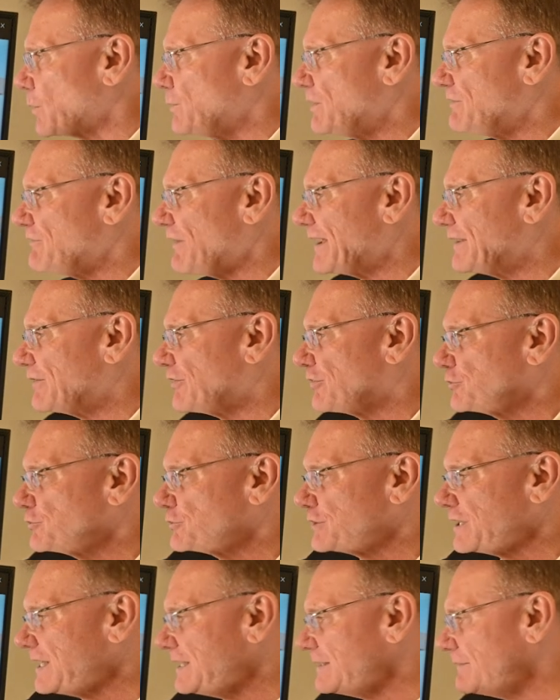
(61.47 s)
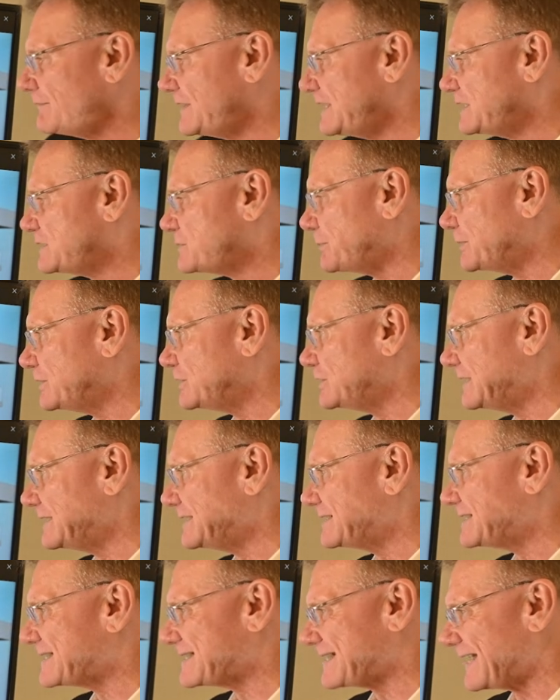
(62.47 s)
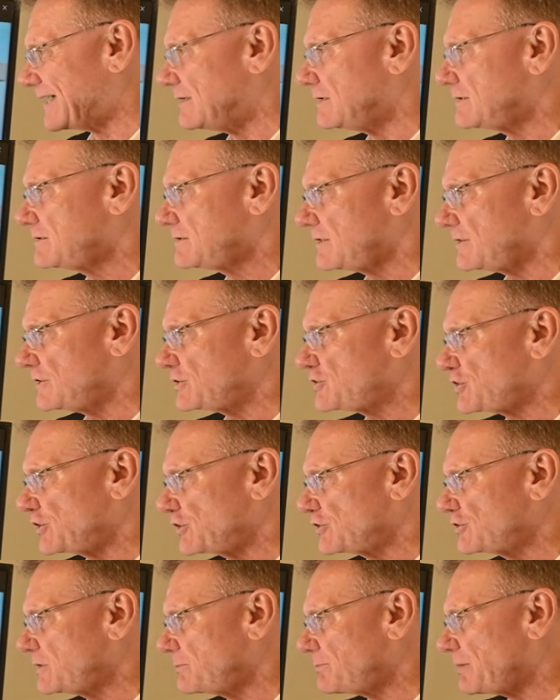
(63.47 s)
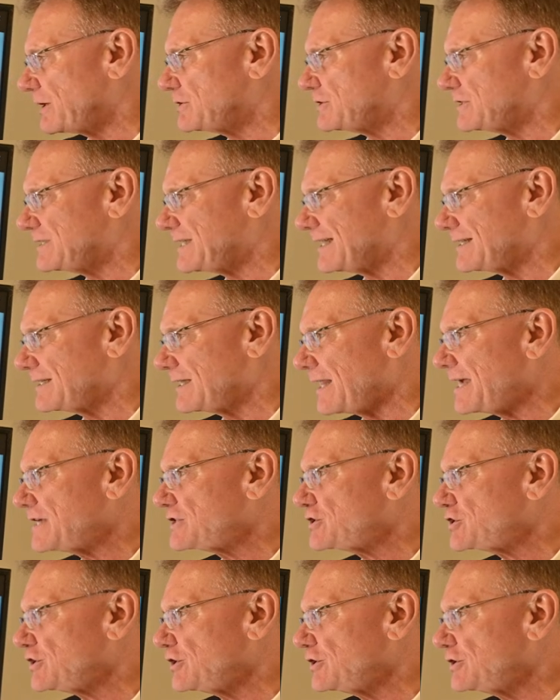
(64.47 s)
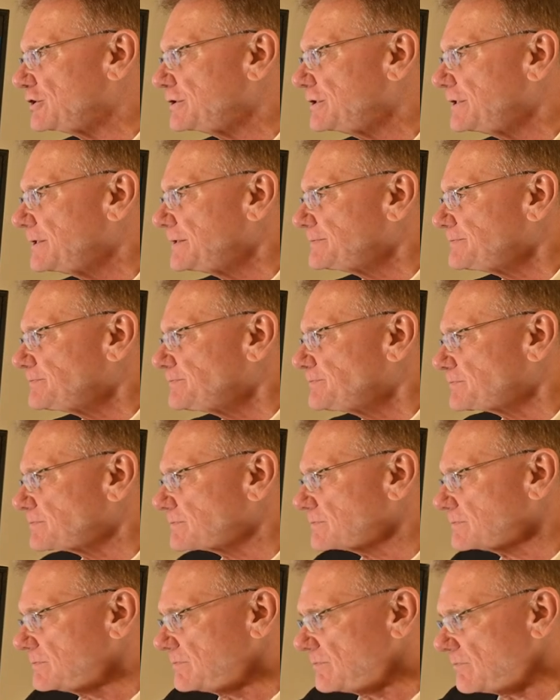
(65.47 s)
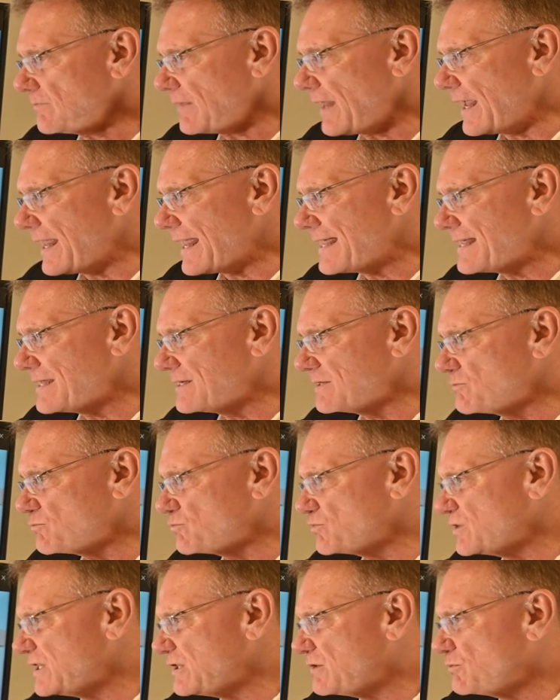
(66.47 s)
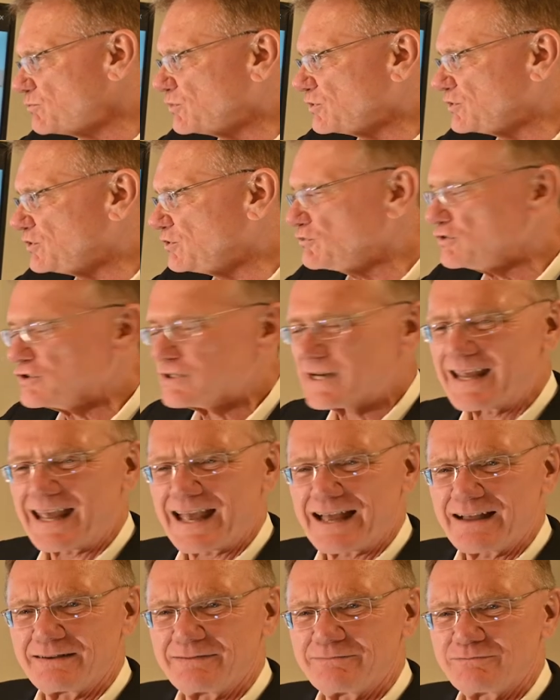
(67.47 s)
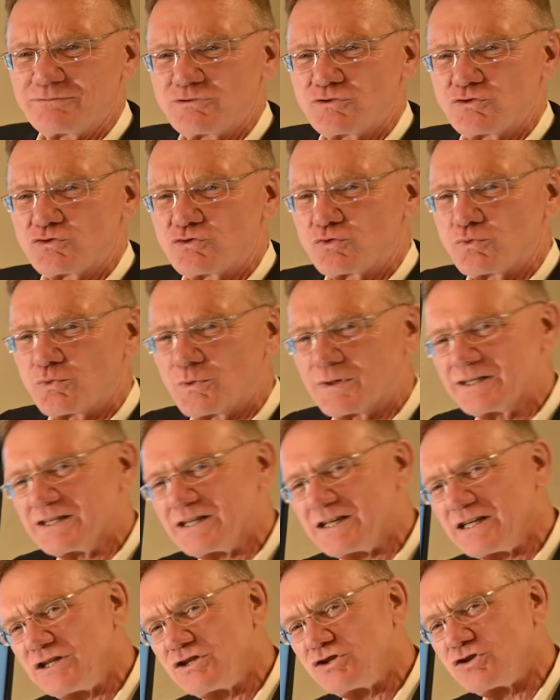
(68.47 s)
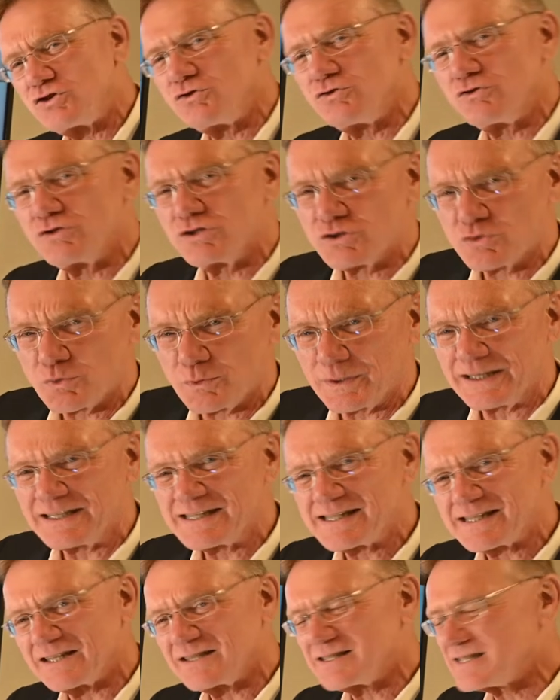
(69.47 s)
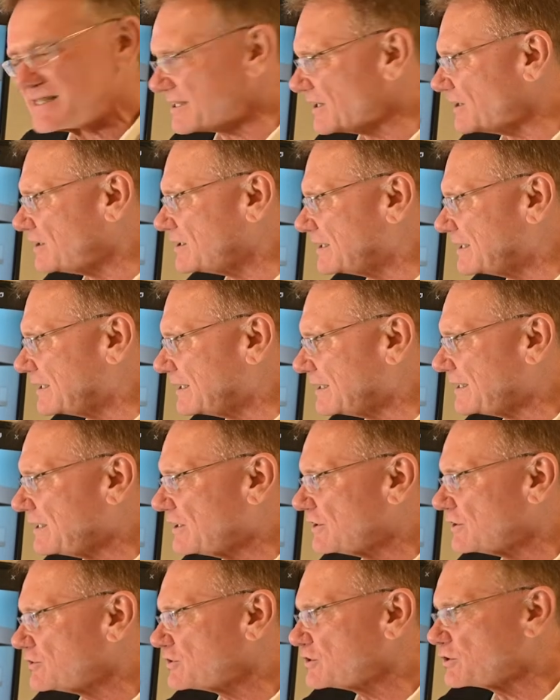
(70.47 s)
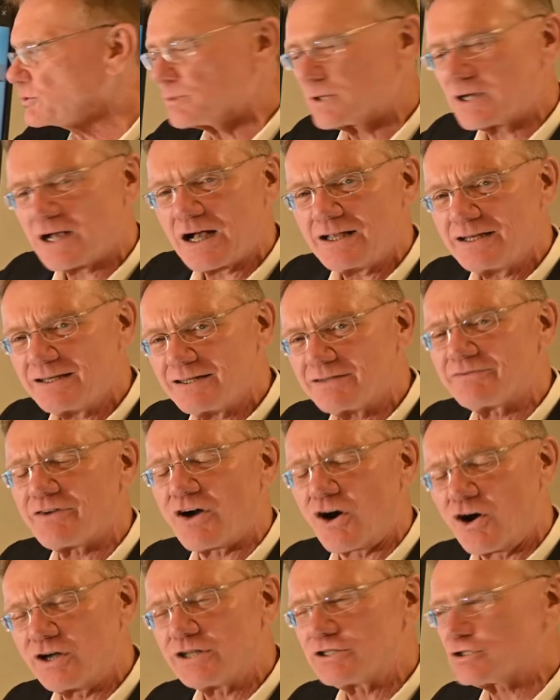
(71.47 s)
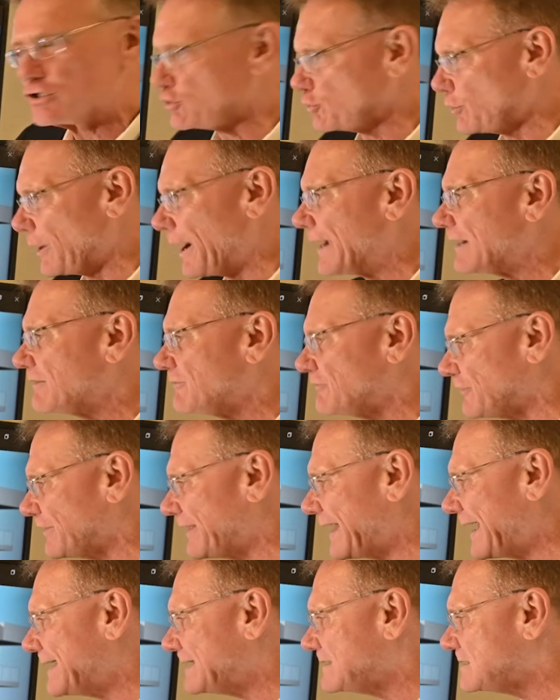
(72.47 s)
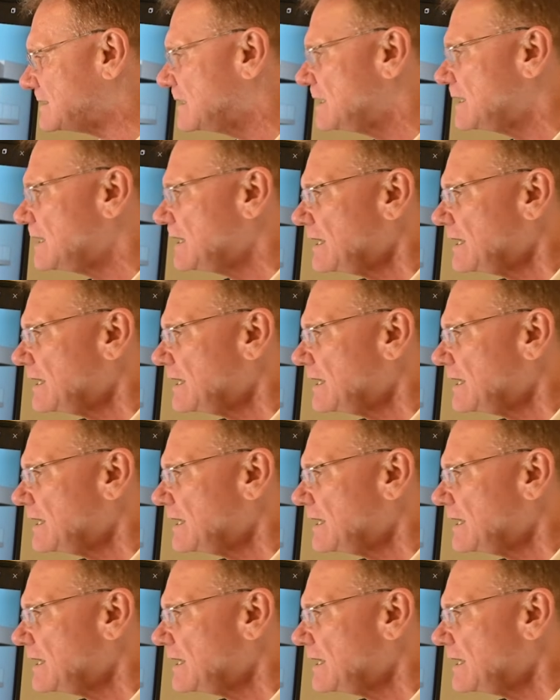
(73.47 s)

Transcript: We've had 13 of these buildings sell this year compared to 10 last year, and we will usually have 22 to 26 sell in a year, so we're kind of on track for that.